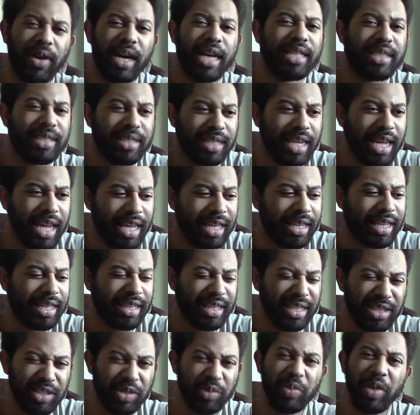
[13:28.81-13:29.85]
I say that
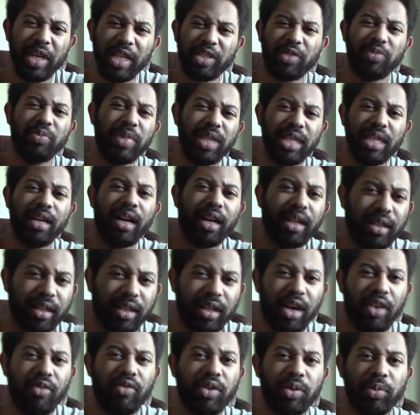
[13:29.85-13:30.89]
this makes me
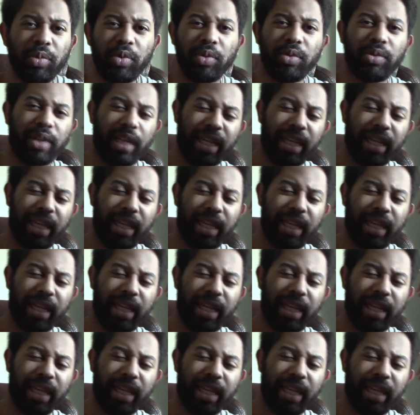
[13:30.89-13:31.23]
uncomfortable,